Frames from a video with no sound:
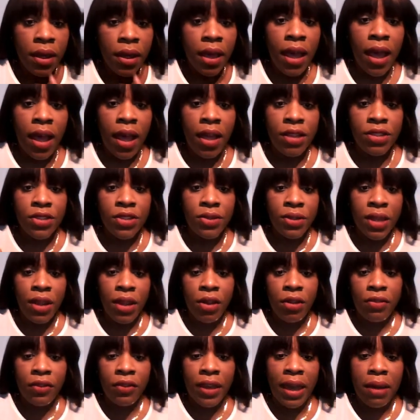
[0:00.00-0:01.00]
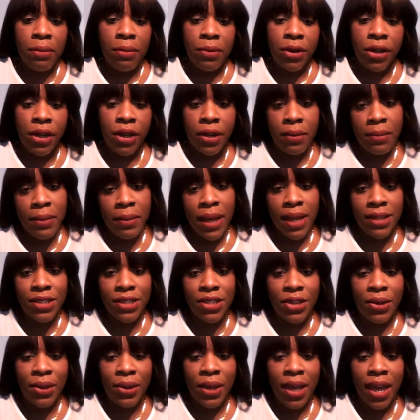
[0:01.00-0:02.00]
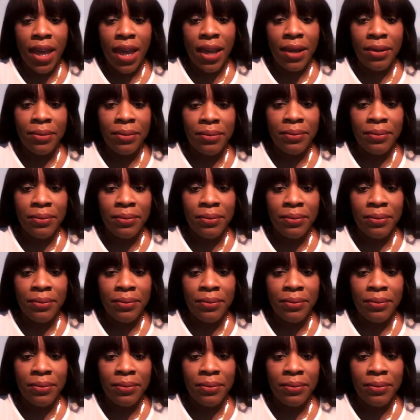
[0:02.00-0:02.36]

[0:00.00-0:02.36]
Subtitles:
I'll do that off camera and come back to you, okay?